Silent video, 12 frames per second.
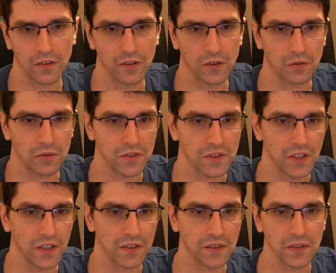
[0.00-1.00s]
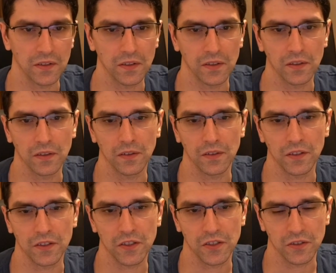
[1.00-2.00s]
rook c8 and
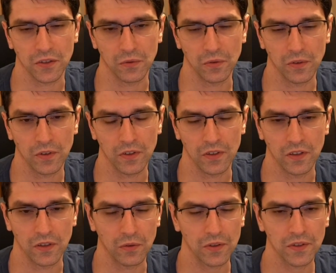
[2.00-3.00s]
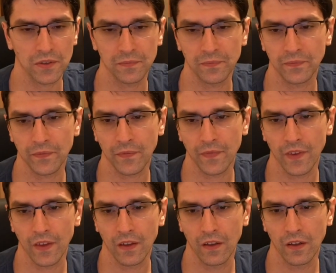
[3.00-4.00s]
exchange the rooks.
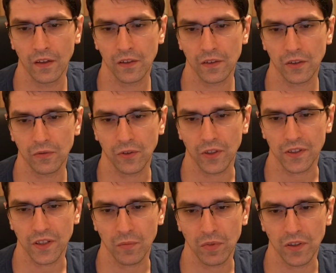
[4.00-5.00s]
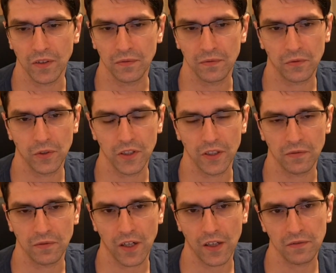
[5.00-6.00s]
So for example, if queen
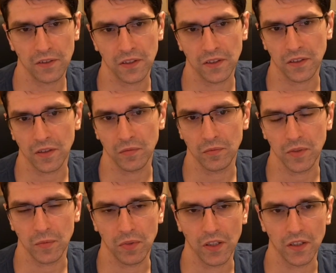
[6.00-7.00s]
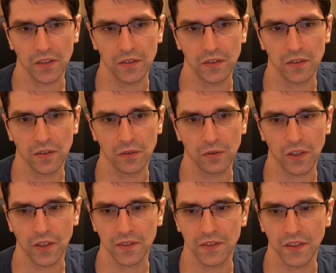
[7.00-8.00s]
a5, then it can be played rook
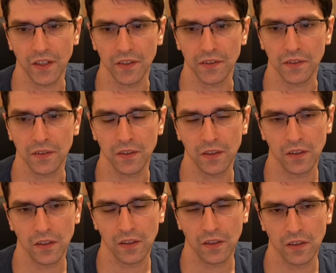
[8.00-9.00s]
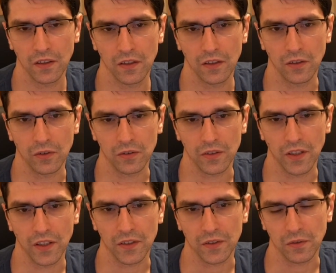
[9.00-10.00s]
ac8, rook
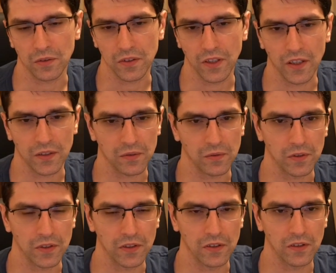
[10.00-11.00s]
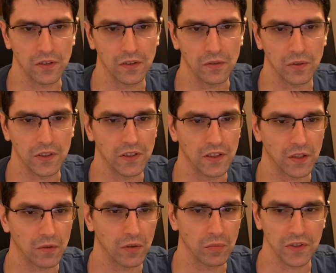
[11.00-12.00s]
takes with an
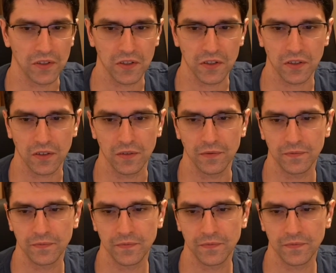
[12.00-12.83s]
equal position.